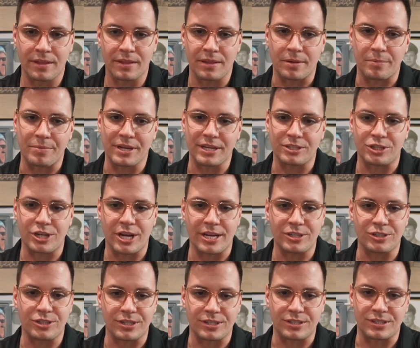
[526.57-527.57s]
the big
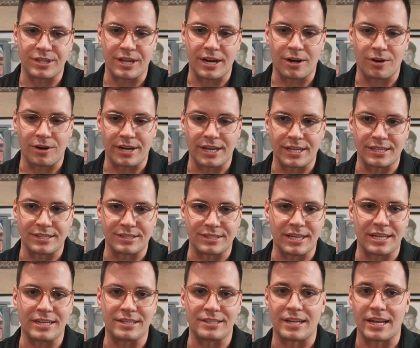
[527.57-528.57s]
changes there is
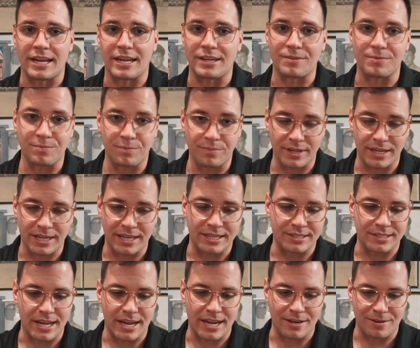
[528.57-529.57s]
it
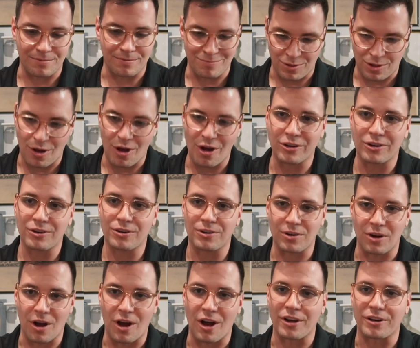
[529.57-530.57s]
is a
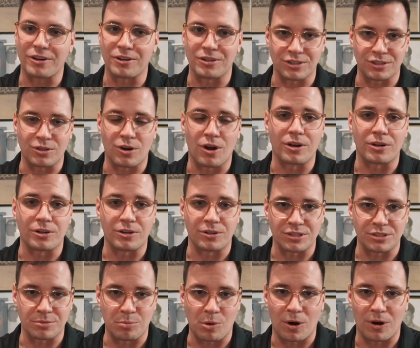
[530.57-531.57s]
longer, hotter, stronger
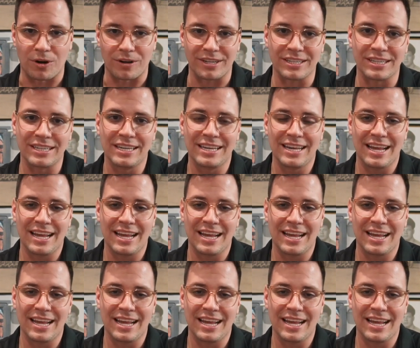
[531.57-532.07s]
spark,